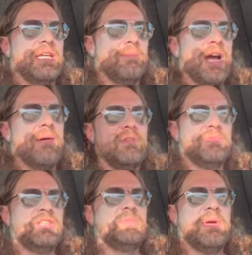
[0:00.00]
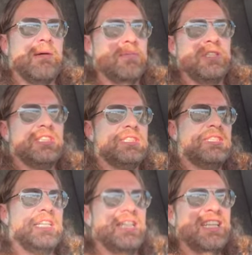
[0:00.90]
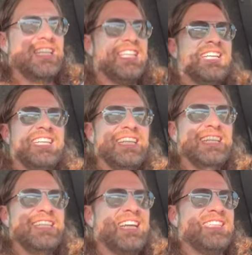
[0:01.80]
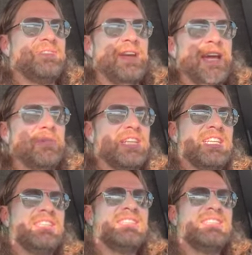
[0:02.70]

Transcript: problems. It's probably just a nice family